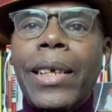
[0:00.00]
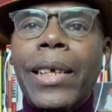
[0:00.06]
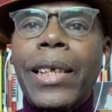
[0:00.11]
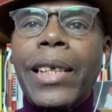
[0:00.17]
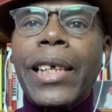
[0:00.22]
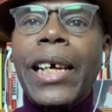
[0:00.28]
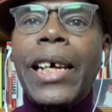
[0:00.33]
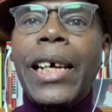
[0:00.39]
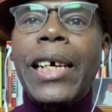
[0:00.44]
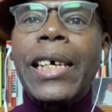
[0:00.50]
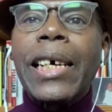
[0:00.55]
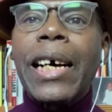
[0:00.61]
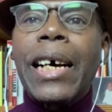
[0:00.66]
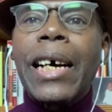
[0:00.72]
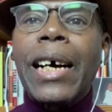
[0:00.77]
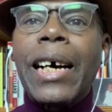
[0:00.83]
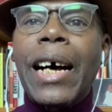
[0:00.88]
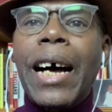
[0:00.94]
they
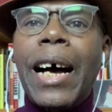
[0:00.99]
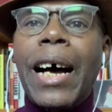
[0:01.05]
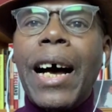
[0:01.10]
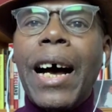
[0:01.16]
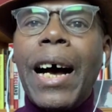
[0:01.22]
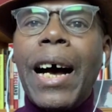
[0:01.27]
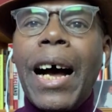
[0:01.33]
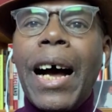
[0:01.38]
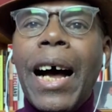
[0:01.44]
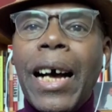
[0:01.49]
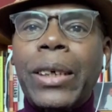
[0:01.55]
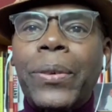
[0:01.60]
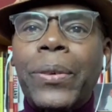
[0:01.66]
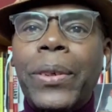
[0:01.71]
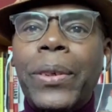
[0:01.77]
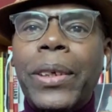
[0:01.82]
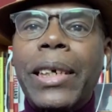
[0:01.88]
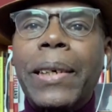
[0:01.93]

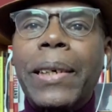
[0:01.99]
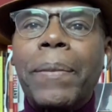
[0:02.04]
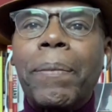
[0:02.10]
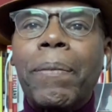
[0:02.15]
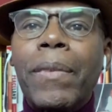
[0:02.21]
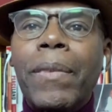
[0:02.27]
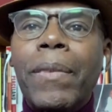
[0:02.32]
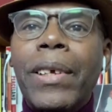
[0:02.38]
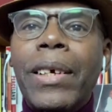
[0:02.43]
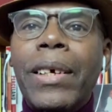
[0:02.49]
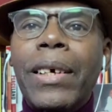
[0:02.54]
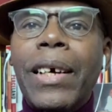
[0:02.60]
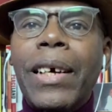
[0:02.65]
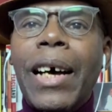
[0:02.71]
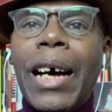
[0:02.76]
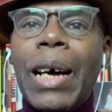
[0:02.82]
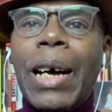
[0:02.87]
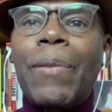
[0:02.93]
actually
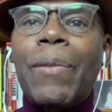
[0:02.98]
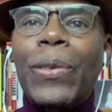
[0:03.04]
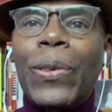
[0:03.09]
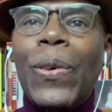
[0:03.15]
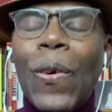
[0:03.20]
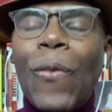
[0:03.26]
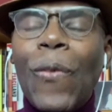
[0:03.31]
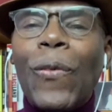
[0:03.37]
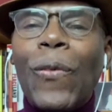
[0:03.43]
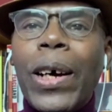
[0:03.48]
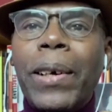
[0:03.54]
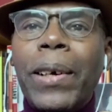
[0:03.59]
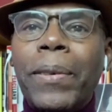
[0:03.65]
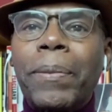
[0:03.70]
have to offer.